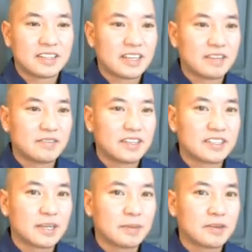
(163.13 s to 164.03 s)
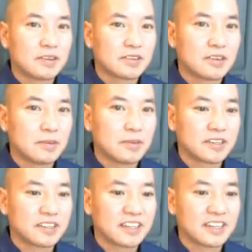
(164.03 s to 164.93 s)
they have an enzyme called
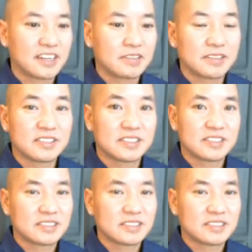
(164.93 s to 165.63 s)
carbonic anhydrase.